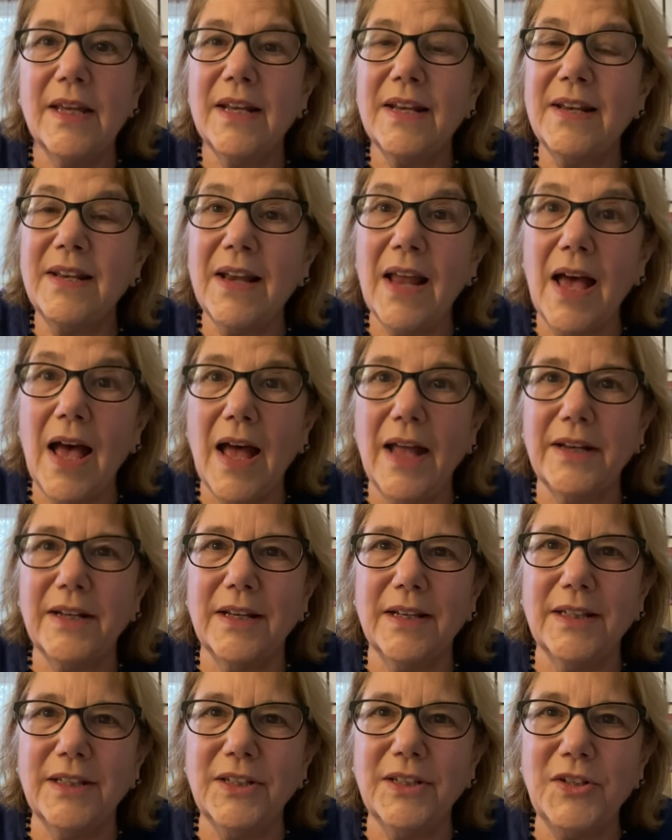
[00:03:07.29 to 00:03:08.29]
not
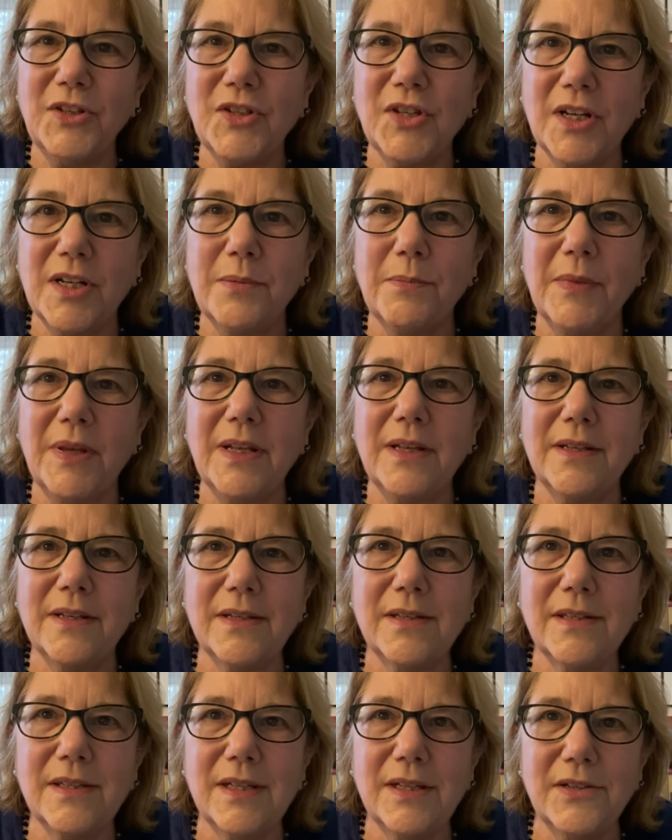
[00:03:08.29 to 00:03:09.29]
a legitimate
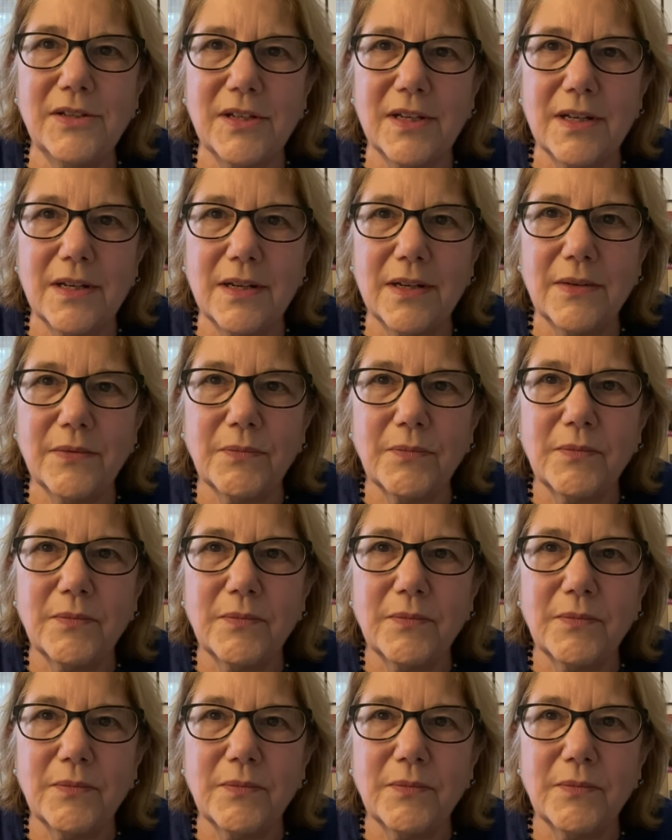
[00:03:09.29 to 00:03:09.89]
decision.